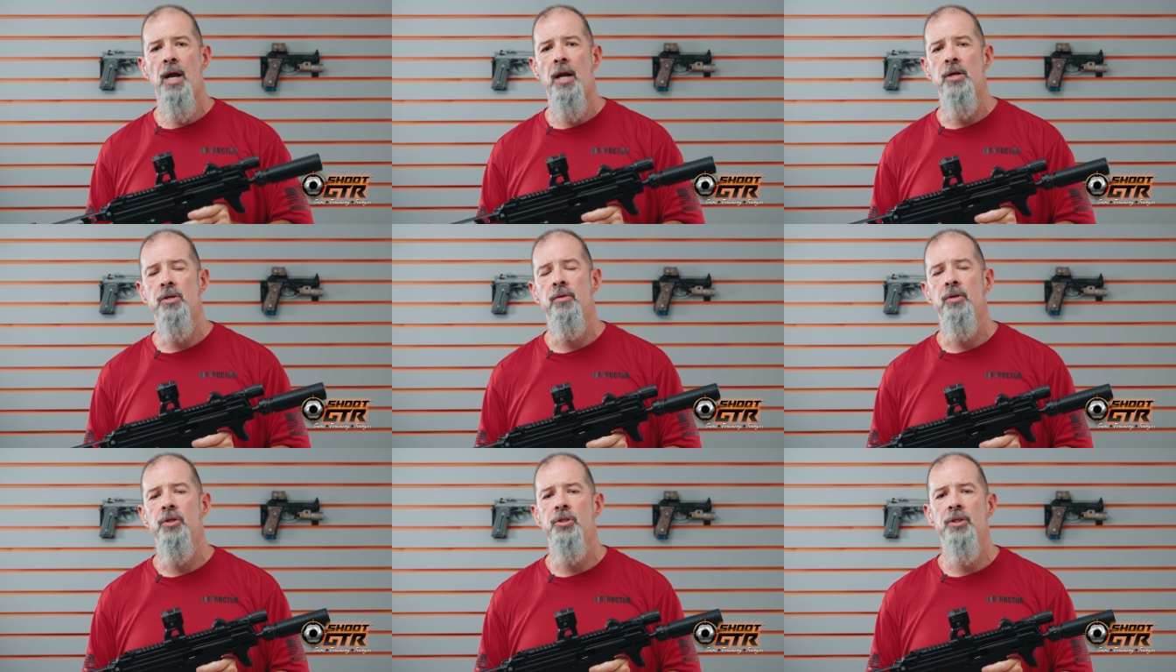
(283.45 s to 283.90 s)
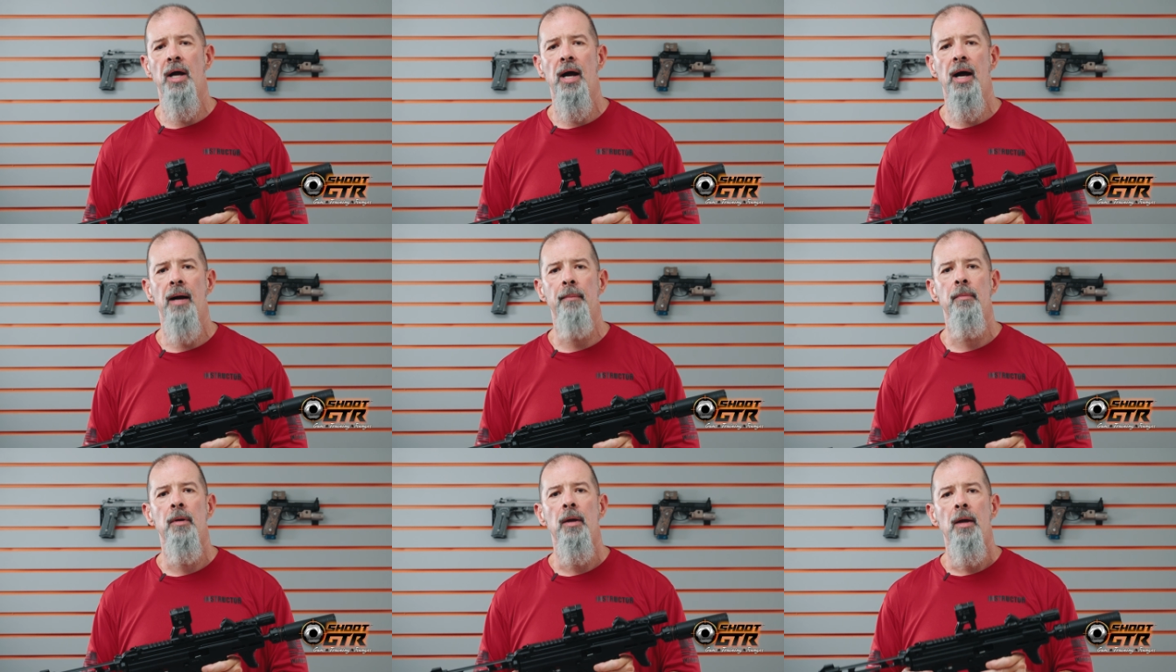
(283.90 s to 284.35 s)
out to the
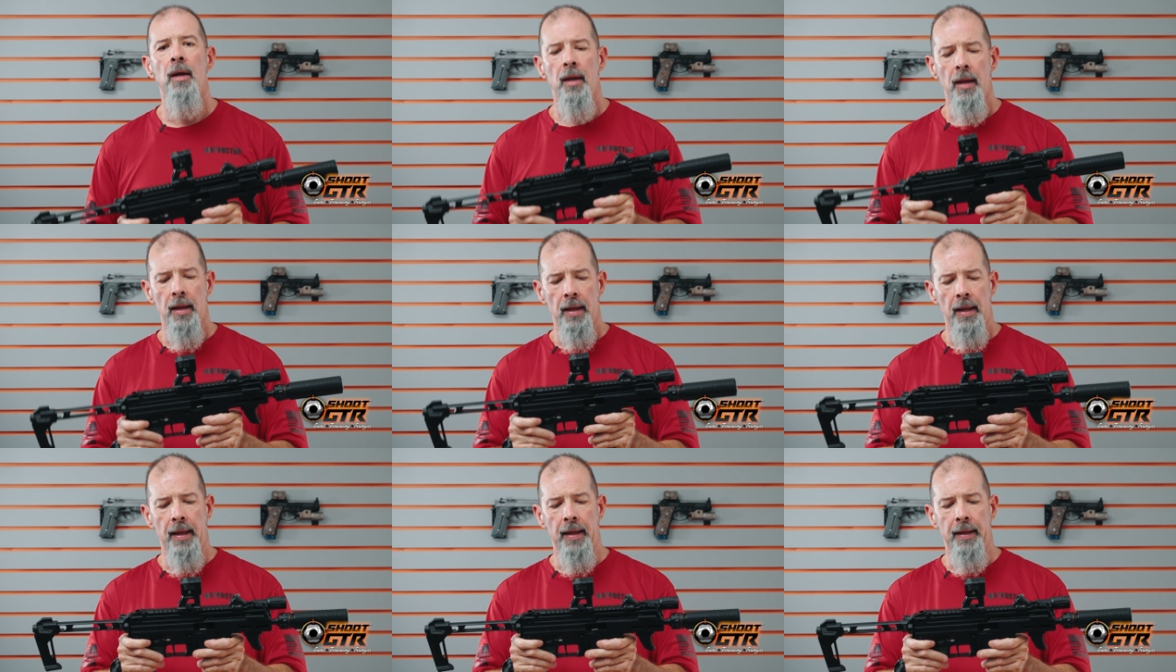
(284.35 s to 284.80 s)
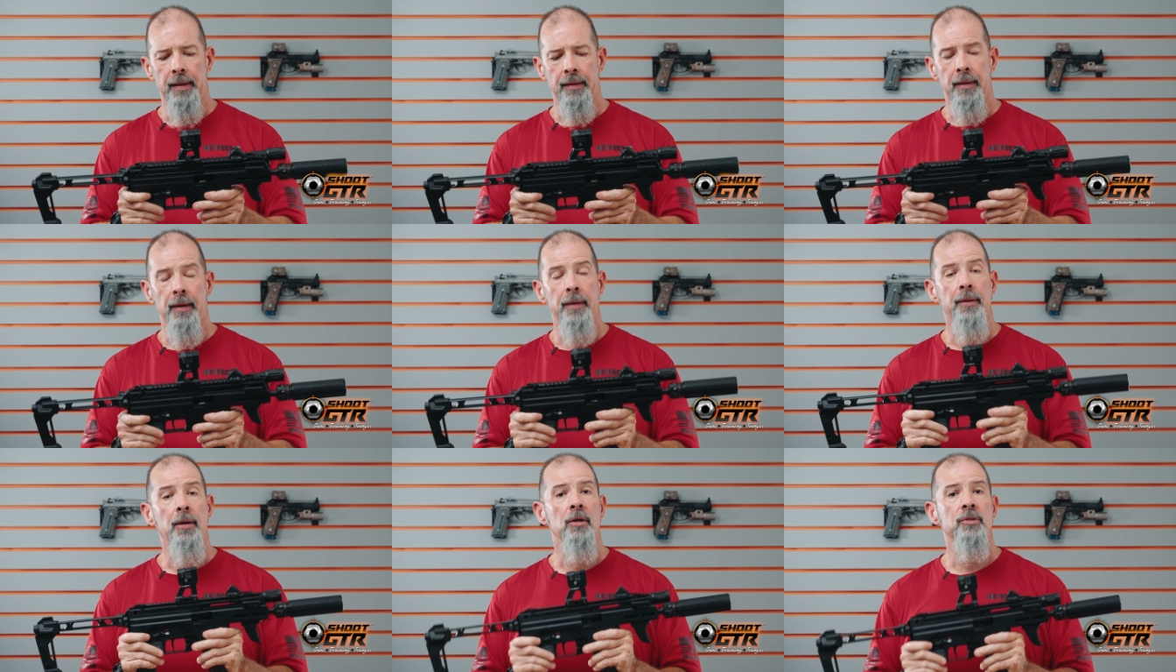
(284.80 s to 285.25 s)
shop,
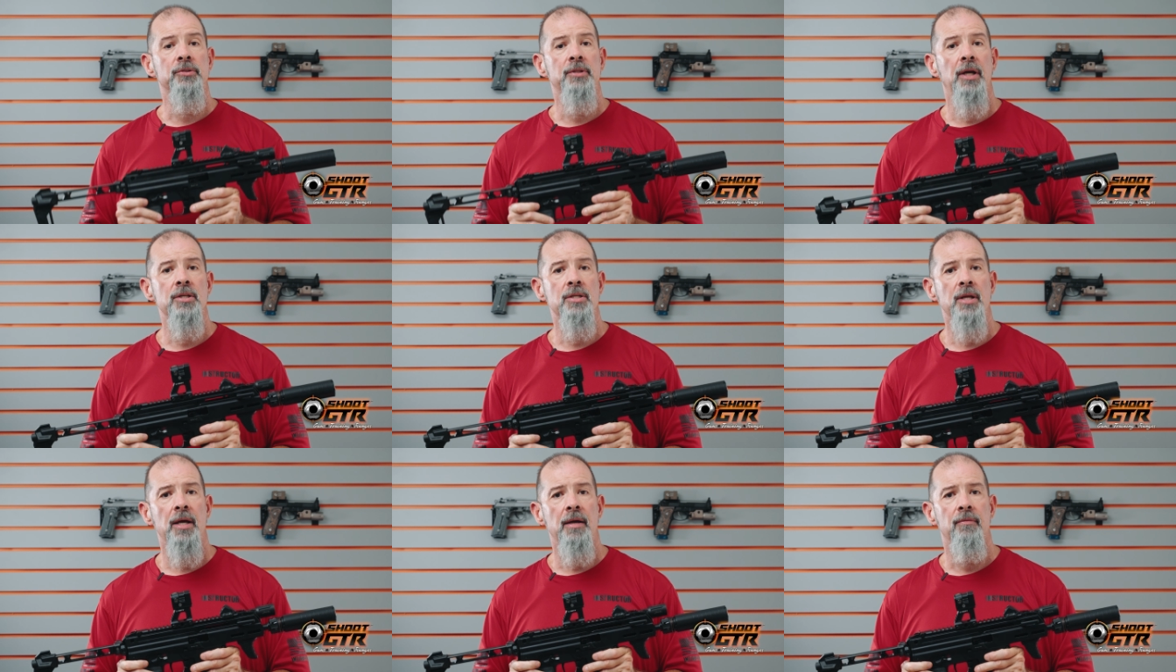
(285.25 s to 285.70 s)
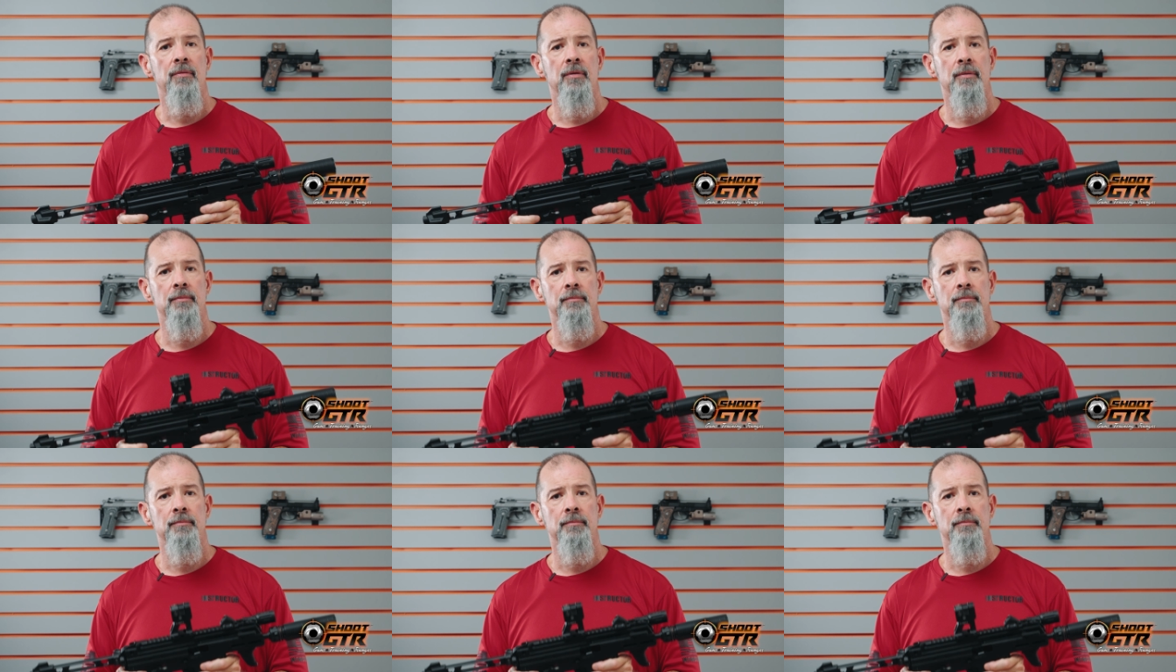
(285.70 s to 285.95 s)
and you all stay safe.